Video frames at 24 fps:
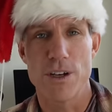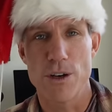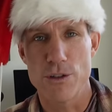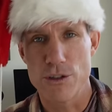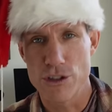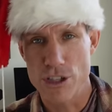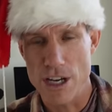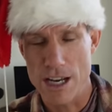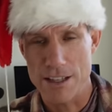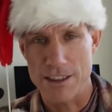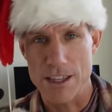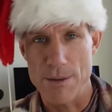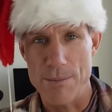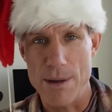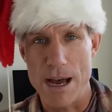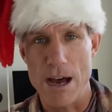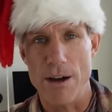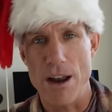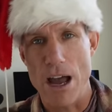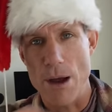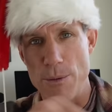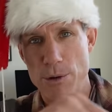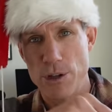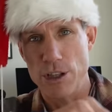Go check them
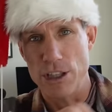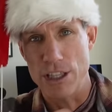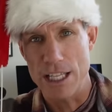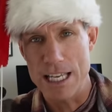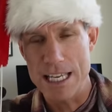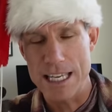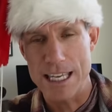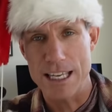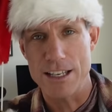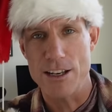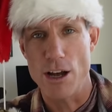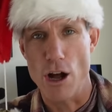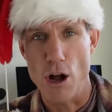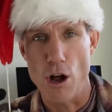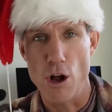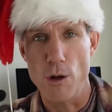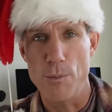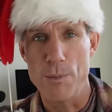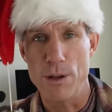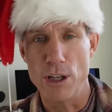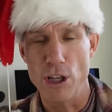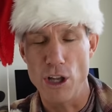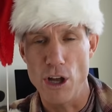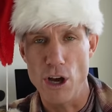out. I will link it
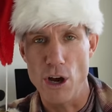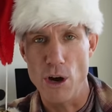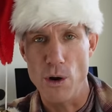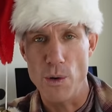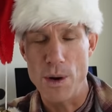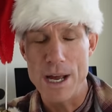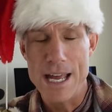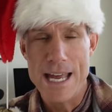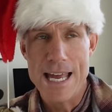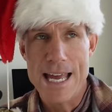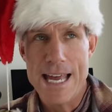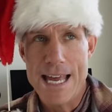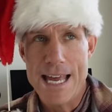all below.